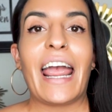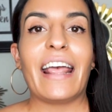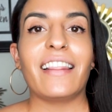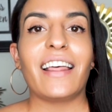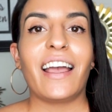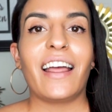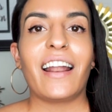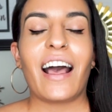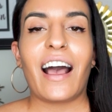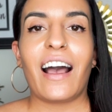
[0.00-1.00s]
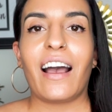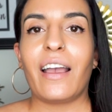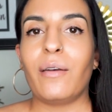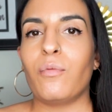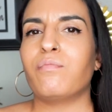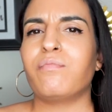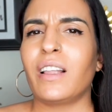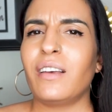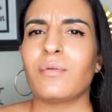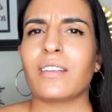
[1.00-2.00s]
and then I
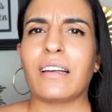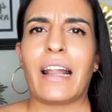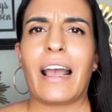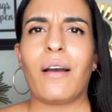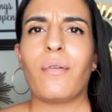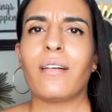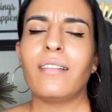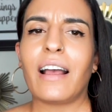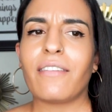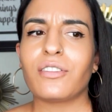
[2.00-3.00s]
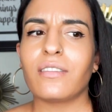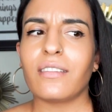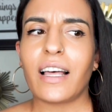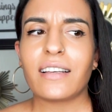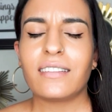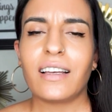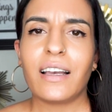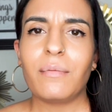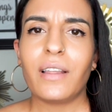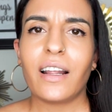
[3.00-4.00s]
think it was like an hour after the last
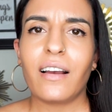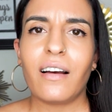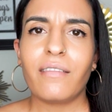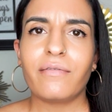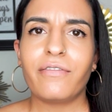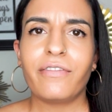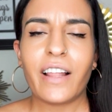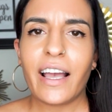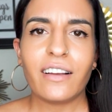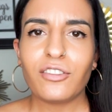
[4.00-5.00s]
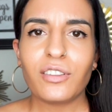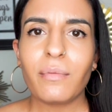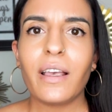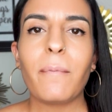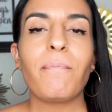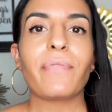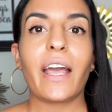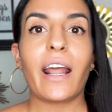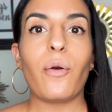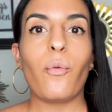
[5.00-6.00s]
time that I got flagged or something,
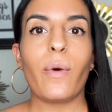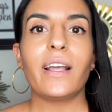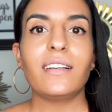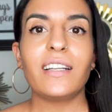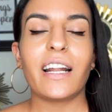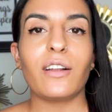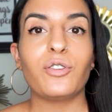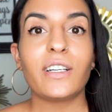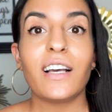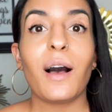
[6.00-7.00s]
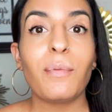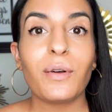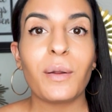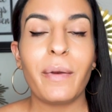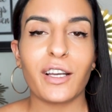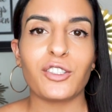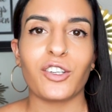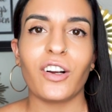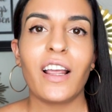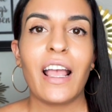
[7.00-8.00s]
and I went and I tried to upload a
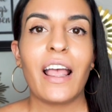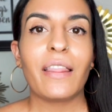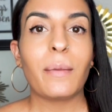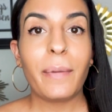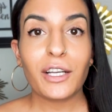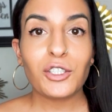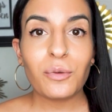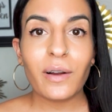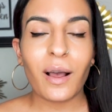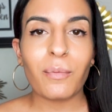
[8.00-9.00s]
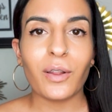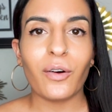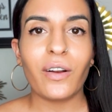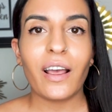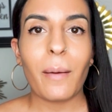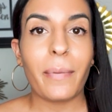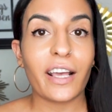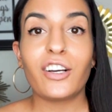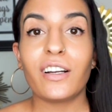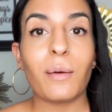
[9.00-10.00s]
picture. The picture would upload, but
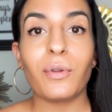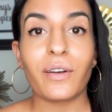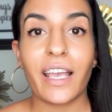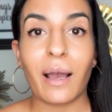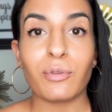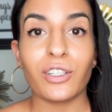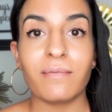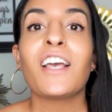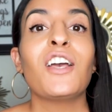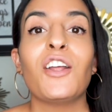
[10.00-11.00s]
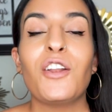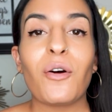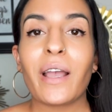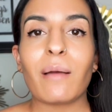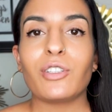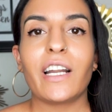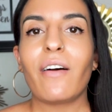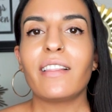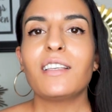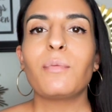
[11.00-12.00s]
I couldn't upload a caption. No caption.
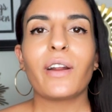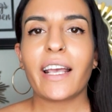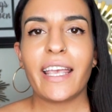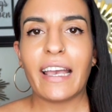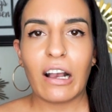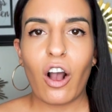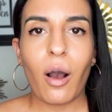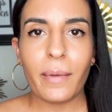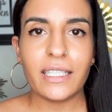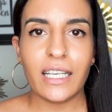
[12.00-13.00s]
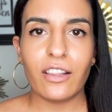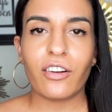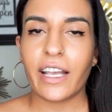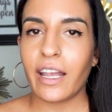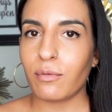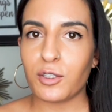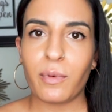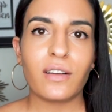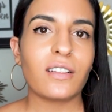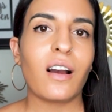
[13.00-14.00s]
Now at this point I can't comment either, I can't
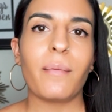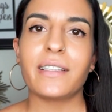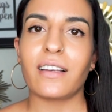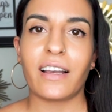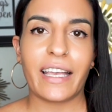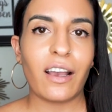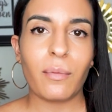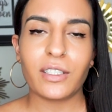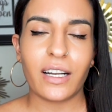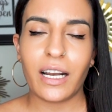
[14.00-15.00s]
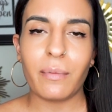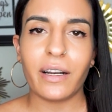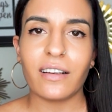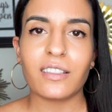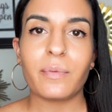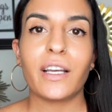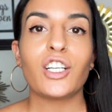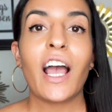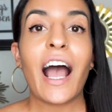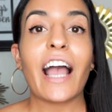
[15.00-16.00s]
respond to comments, I can't comment on anybody else's page.
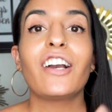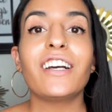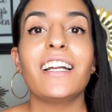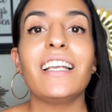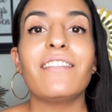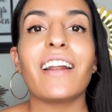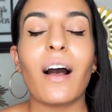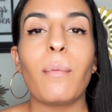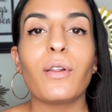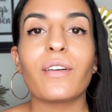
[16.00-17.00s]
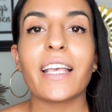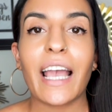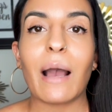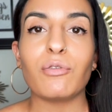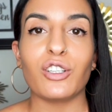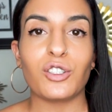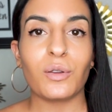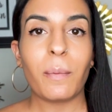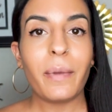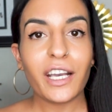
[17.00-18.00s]
I couldn't even upload a caption. So
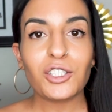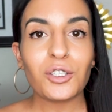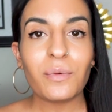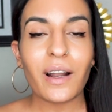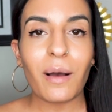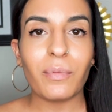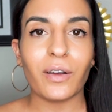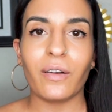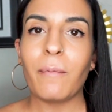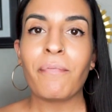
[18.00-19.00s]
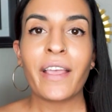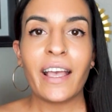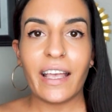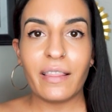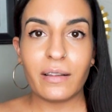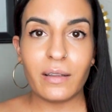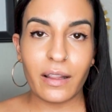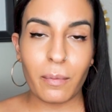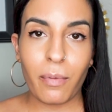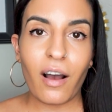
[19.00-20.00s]
the picture would upload,
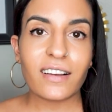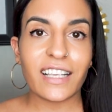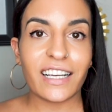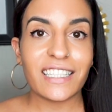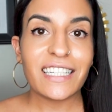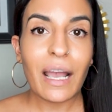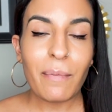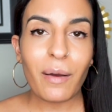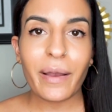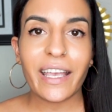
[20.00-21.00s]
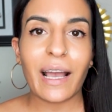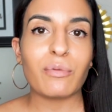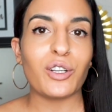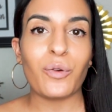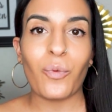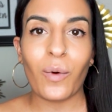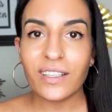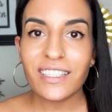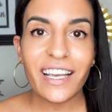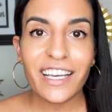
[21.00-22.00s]
in the box I could type out my caption,
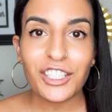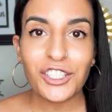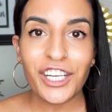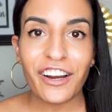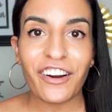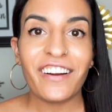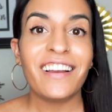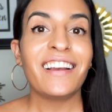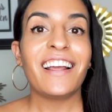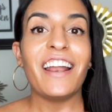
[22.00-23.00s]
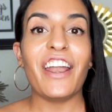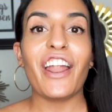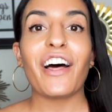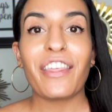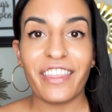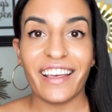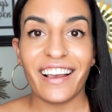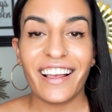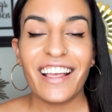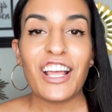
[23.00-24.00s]
once I hit share,
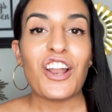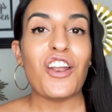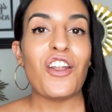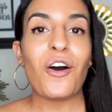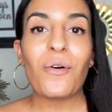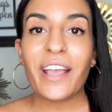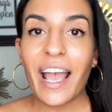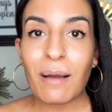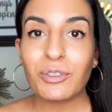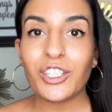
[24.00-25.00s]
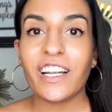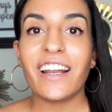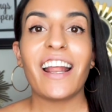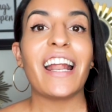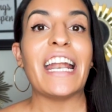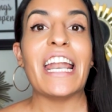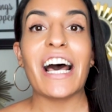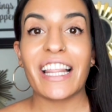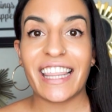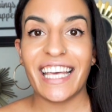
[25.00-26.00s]
nothing. No caption,
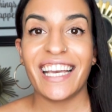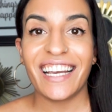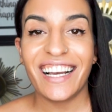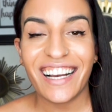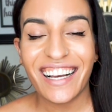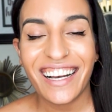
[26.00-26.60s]
nothing.